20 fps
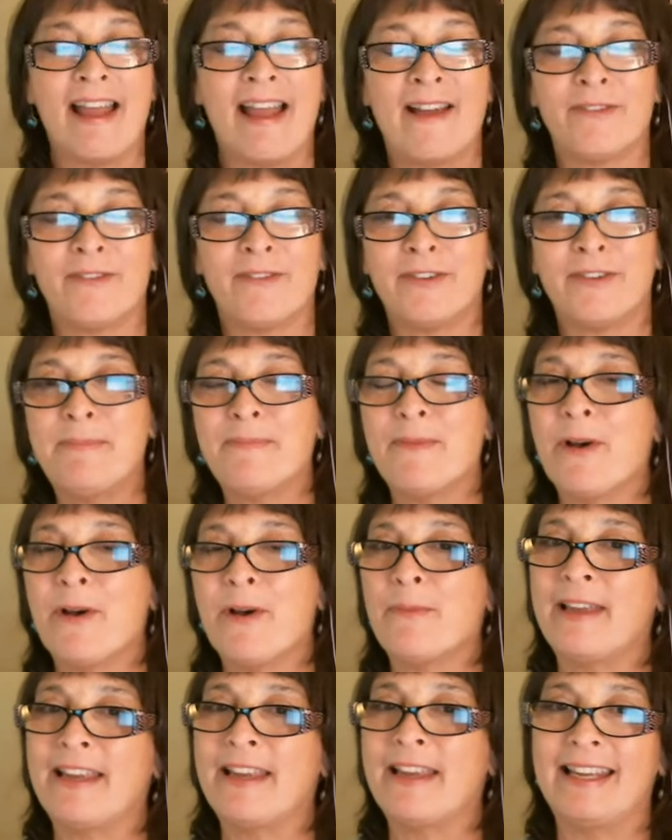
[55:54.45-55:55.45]
Every
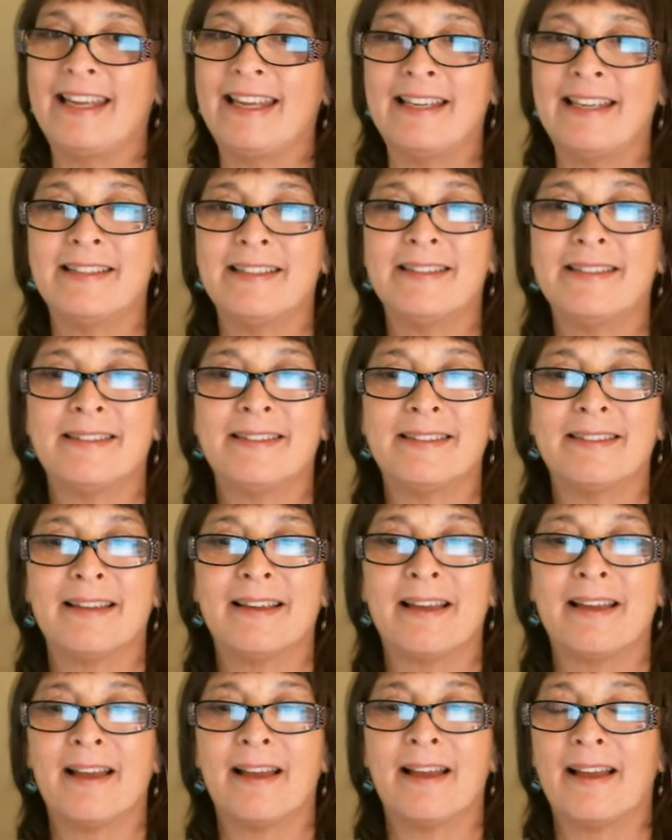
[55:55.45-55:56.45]
moment is
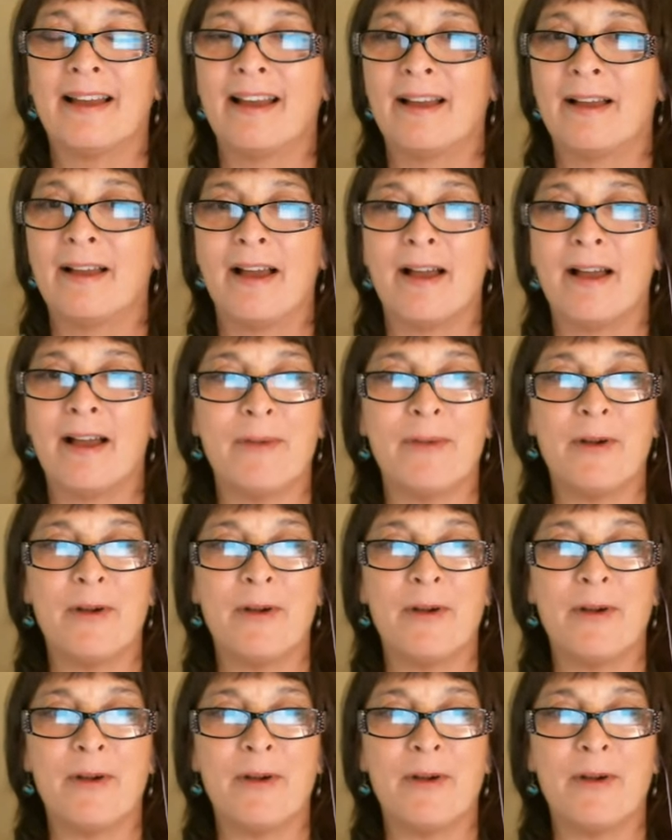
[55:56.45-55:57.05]
a